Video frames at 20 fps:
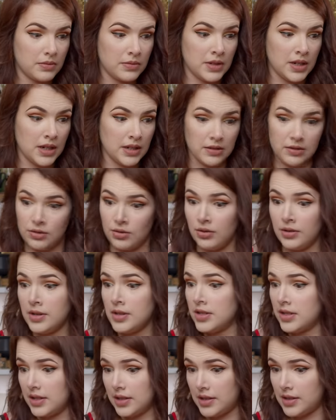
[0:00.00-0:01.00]
'Tis
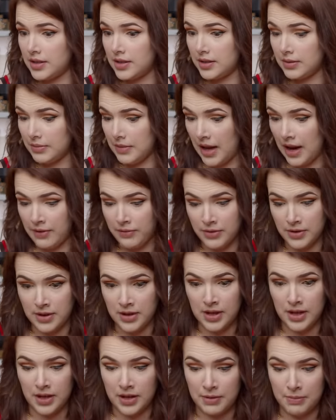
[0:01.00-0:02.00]
gorgeous.
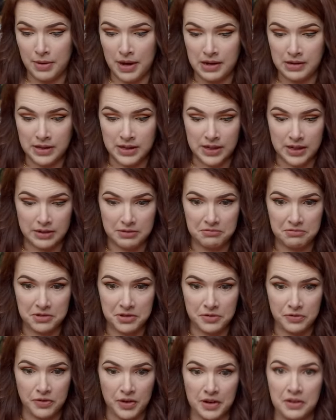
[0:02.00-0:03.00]
Everything about it
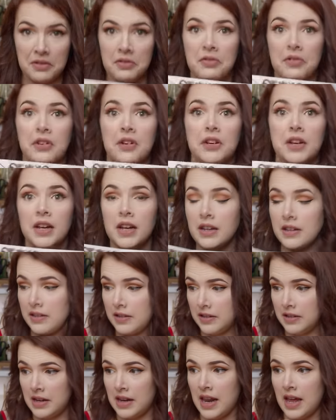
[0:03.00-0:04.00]
was very, very
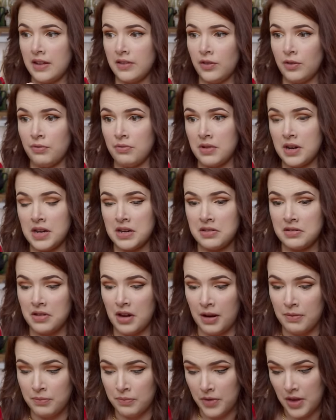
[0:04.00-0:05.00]
nice. Let's read.
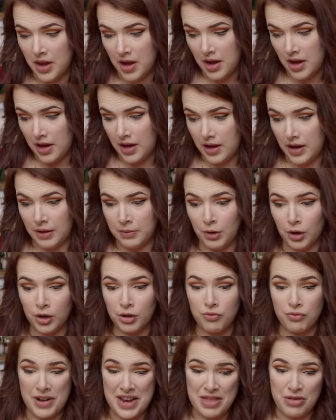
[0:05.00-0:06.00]
I'm not going
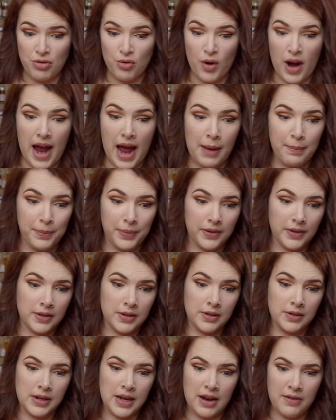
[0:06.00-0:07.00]
to read through
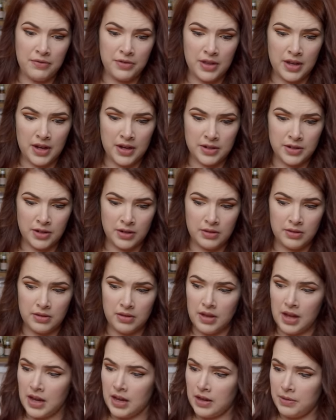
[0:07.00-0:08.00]
absolutely everything, I don't
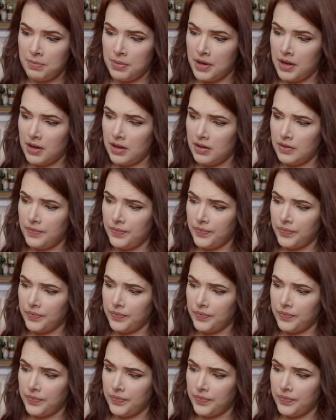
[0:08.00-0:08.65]
think, but